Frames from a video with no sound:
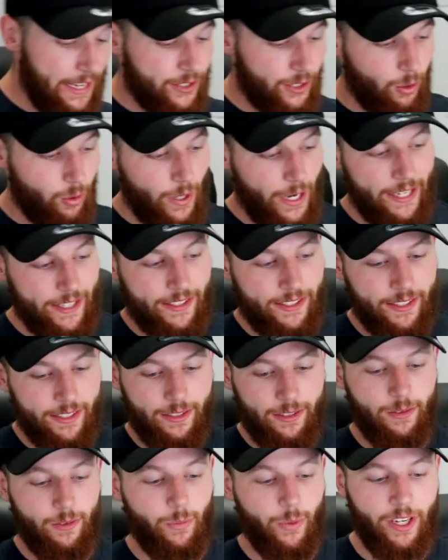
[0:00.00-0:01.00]
as
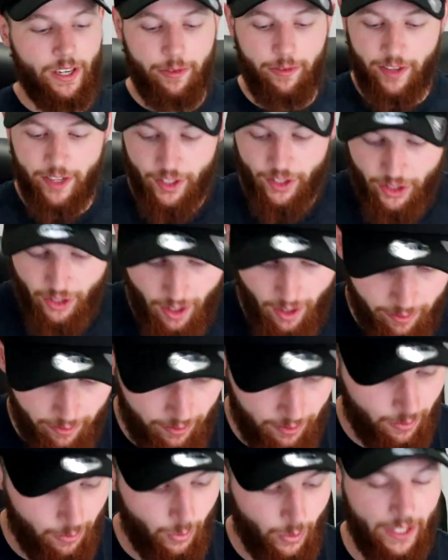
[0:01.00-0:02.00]
always, we're going to finish
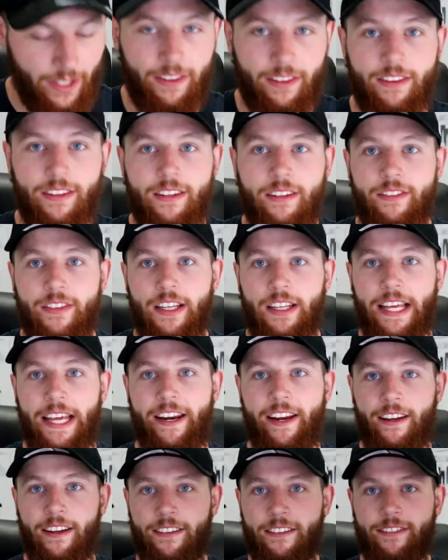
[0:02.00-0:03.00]
off with the
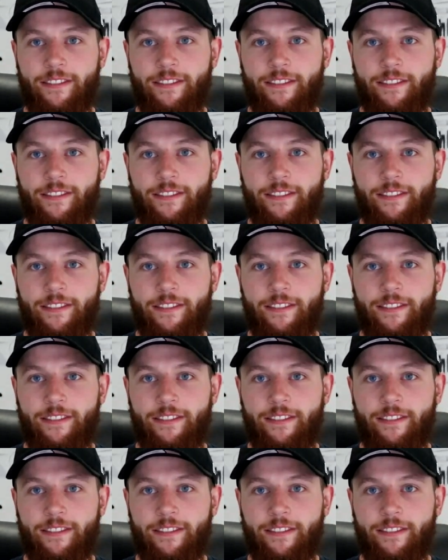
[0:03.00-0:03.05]
letter.